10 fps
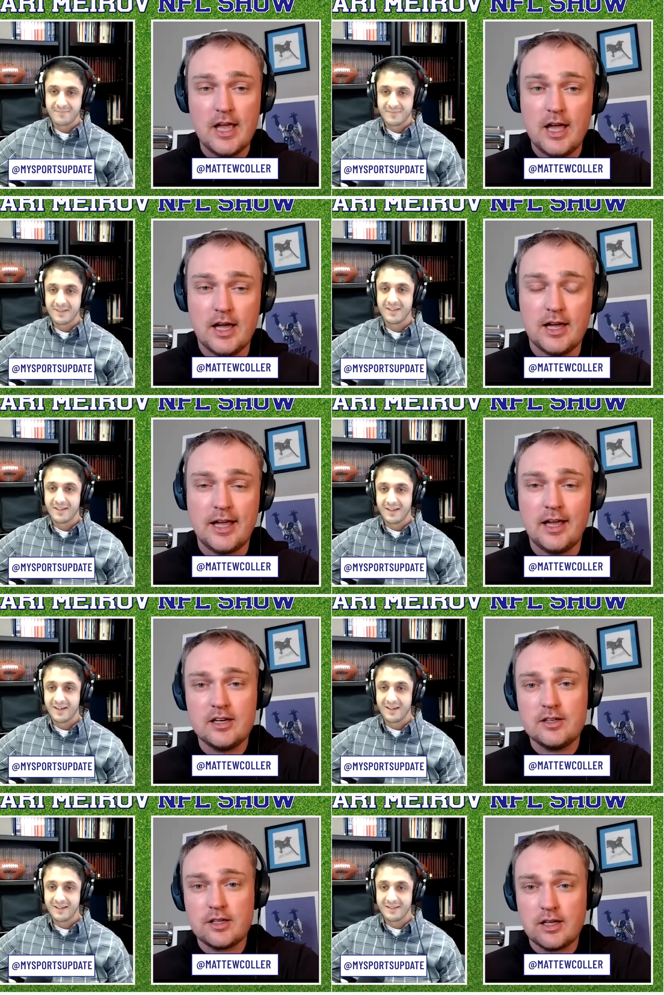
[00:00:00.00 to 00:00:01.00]
Speaker 1: Uh,
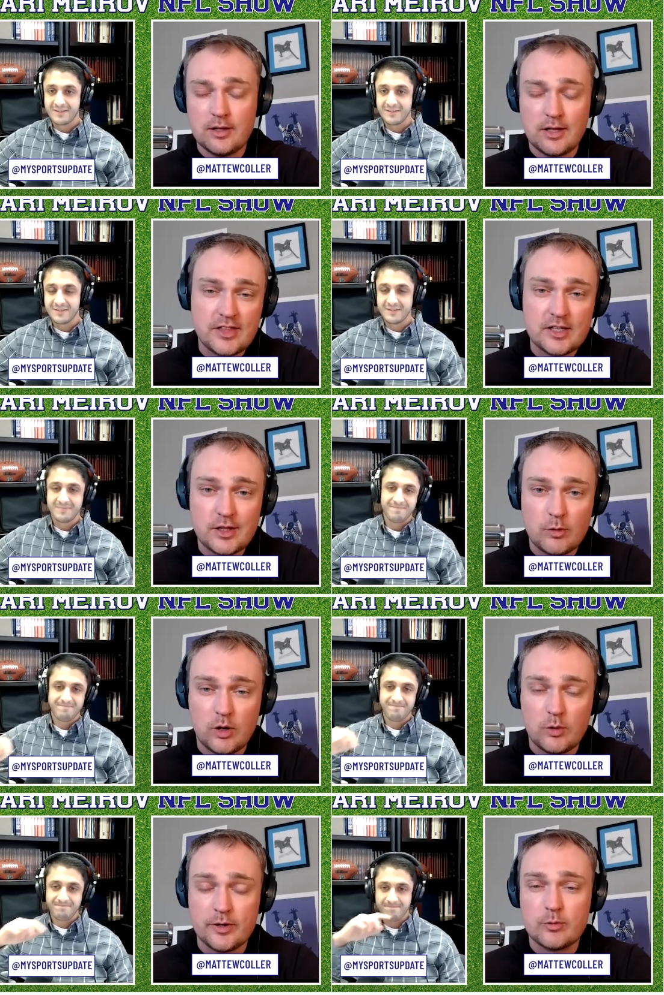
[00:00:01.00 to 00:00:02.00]
and I think that
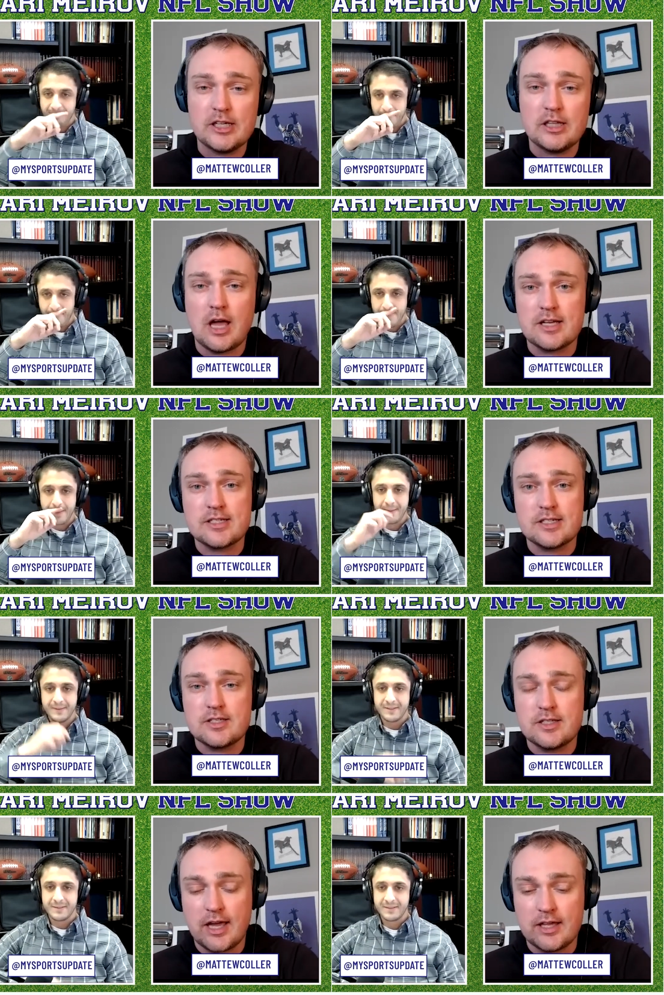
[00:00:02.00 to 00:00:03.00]
what we realize is
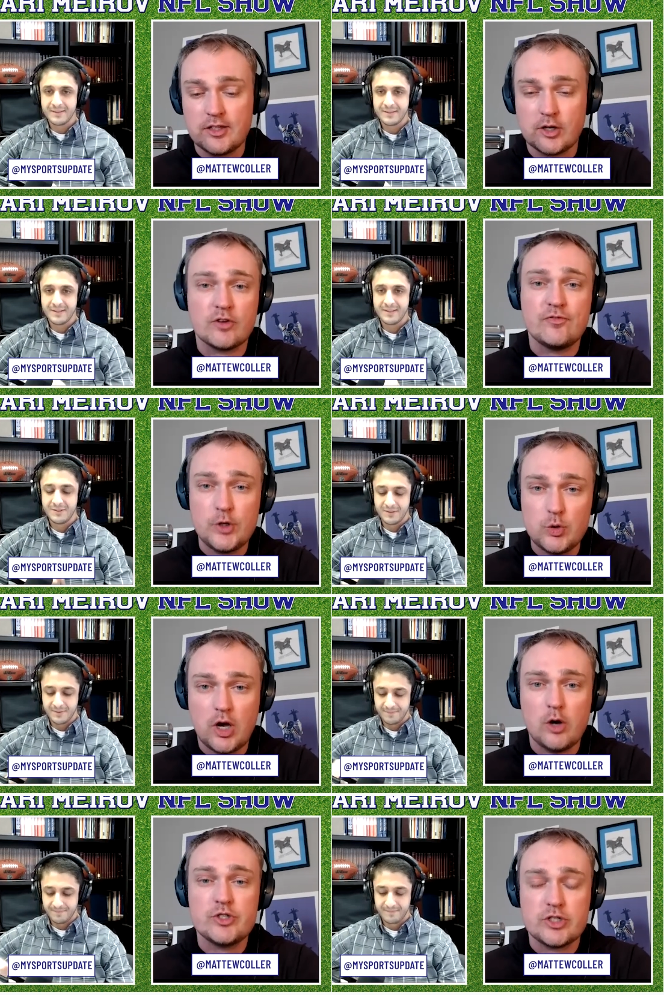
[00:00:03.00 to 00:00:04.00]
that there are a few
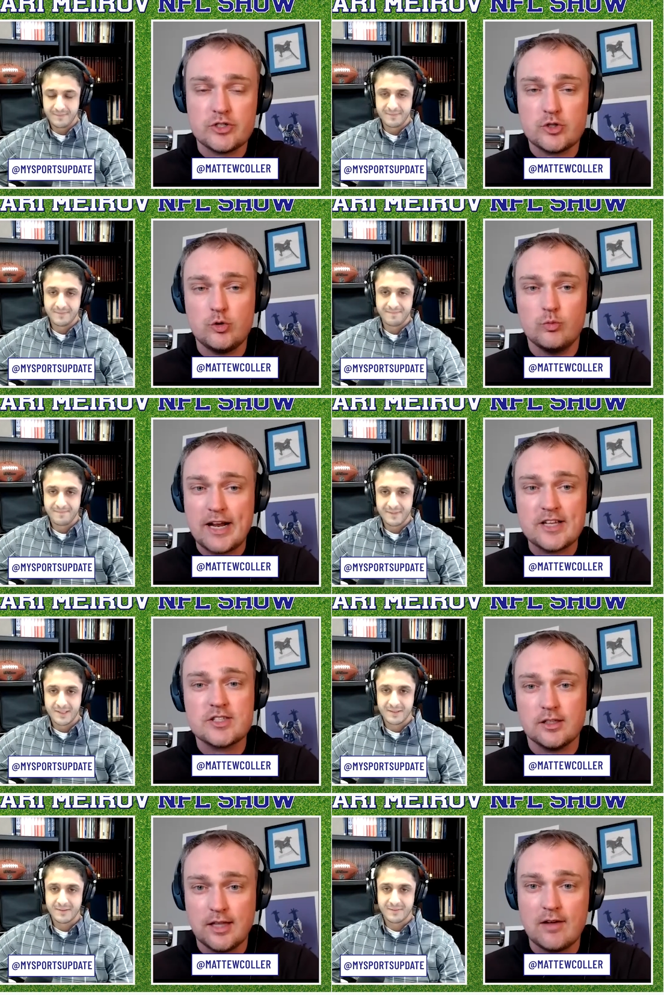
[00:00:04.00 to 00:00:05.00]
coaches who raise
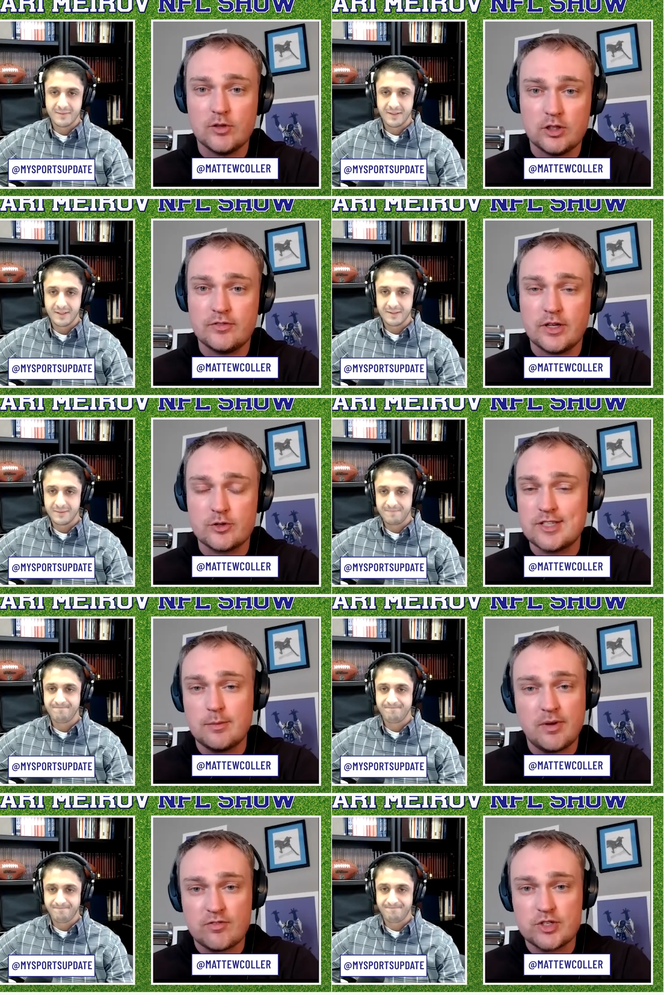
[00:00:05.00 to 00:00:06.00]
the level of their team
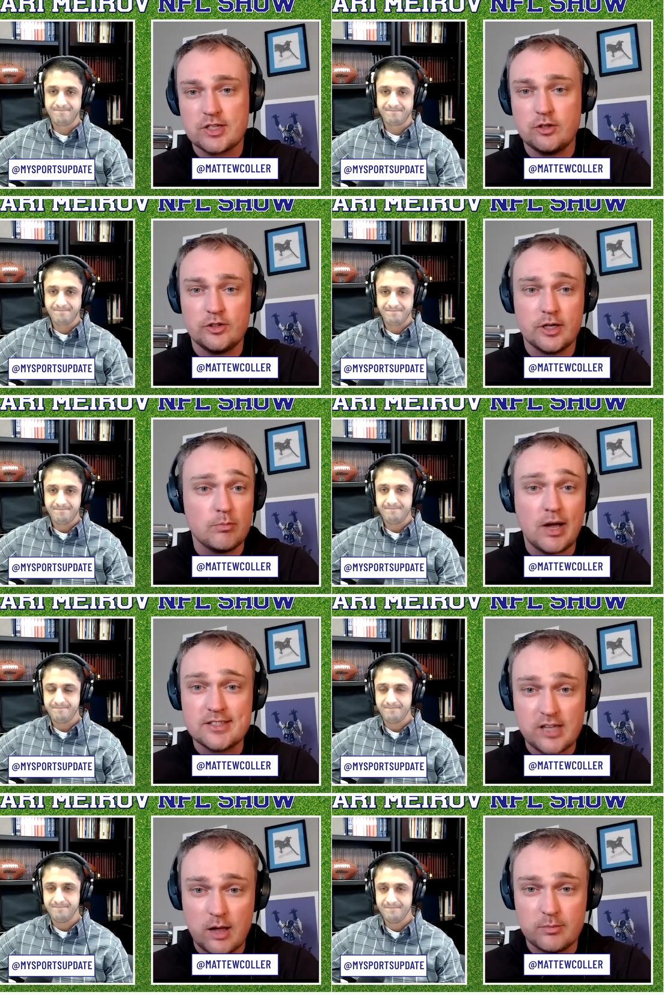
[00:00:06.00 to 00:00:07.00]
every single year. Mike
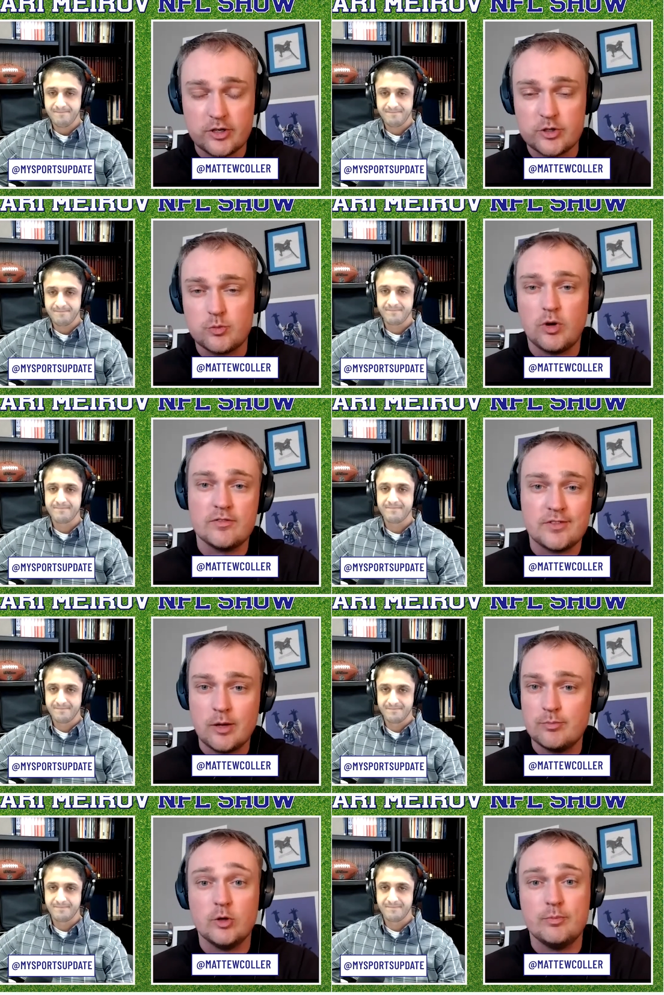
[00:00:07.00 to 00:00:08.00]
Tomlin is one of
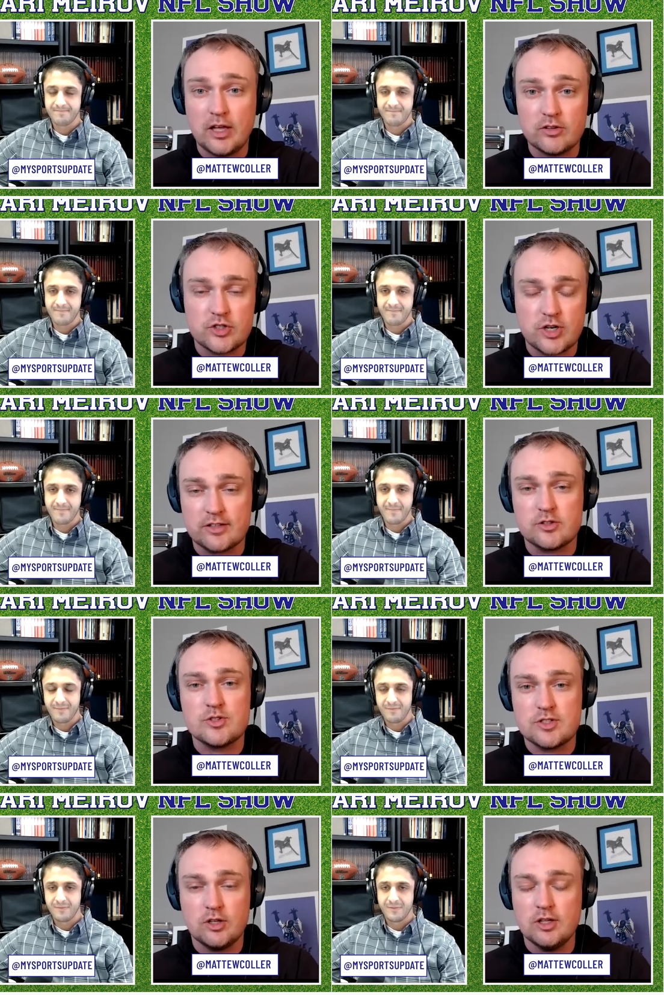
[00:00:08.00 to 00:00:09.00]
them, Bill Belichick. There's
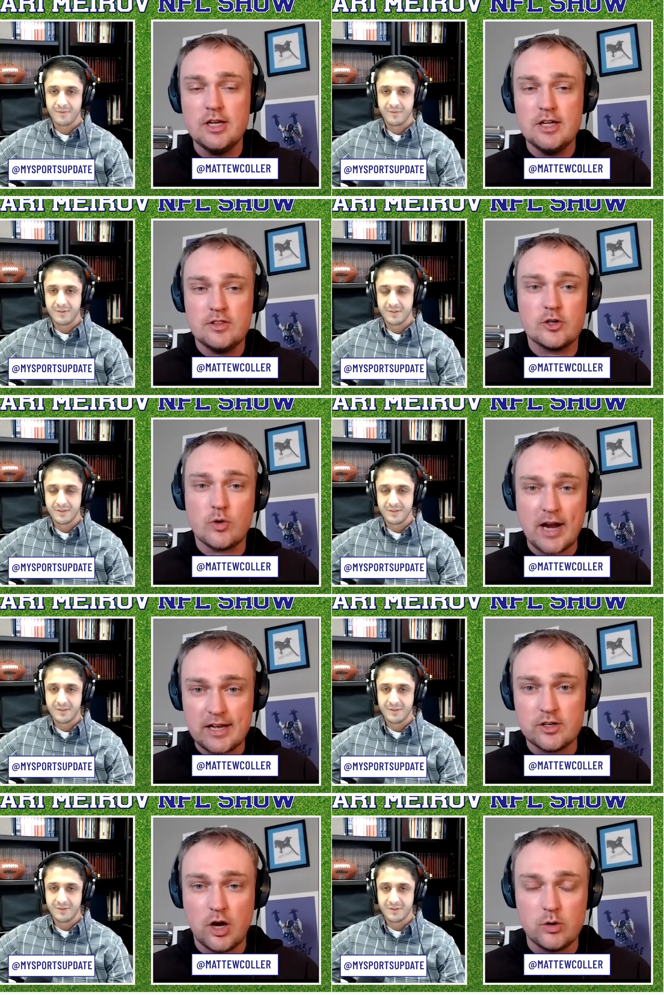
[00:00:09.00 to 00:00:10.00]
still the
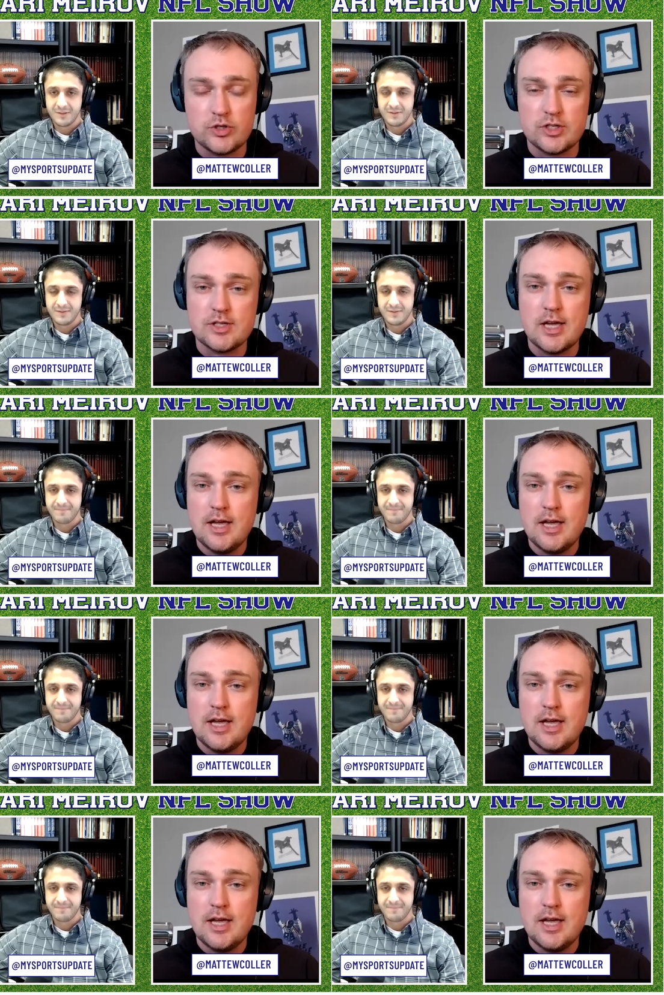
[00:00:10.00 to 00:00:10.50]
great coaches.